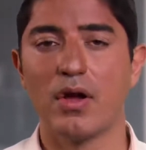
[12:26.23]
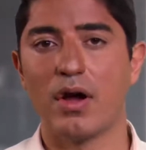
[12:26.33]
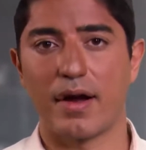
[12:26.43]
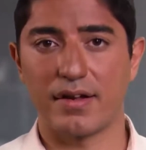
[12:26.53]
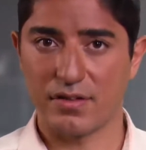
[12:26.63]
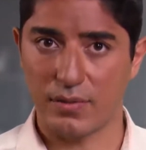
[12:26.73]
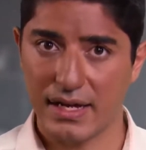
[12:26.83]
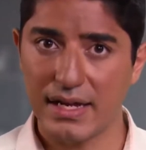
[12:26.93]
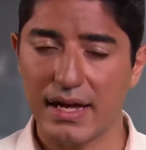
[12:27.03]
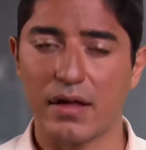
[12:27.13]
All right, so
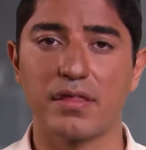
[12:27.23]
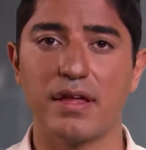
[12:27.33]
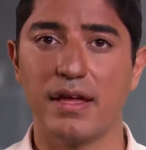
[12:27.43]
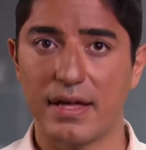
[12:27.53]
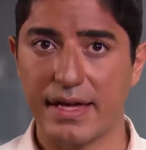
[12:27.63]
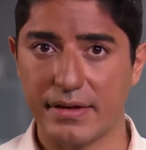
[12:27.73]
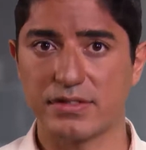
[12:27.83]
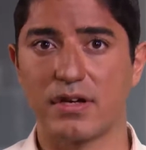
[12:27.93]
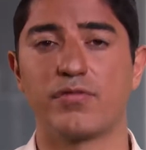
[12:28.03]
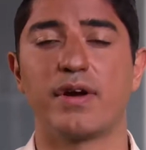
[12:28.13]
eat healthy, get
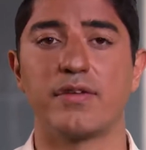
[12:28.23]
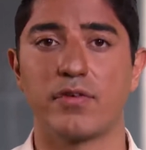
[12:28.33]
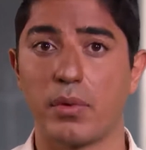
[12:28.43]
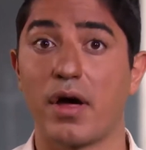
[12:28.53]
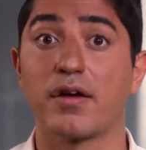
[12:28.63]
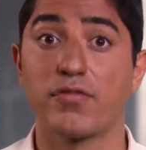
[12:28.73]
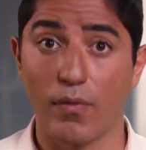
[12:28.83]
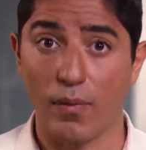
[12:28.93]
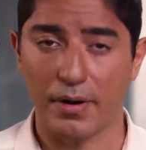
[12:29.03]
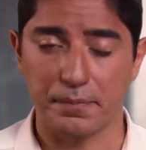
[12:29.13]
yourself ready for block
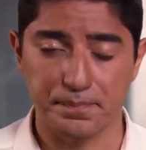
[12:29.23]
4.